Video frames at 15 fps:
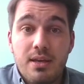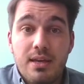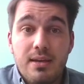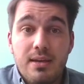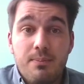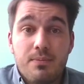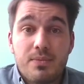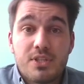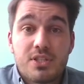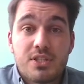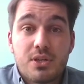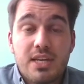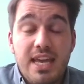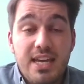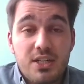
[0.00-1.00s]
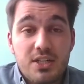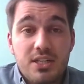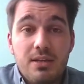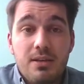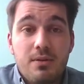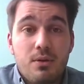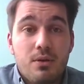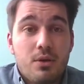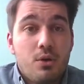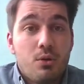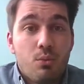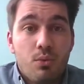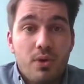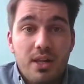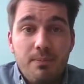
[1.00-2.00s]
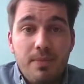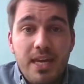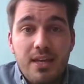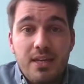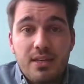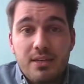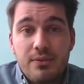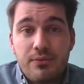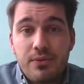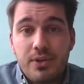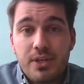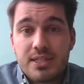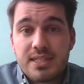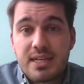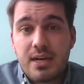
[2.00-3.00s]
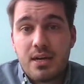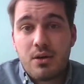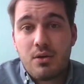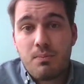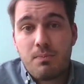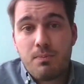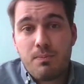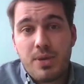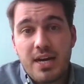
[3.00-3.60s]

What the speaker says: So it actually will make a difference how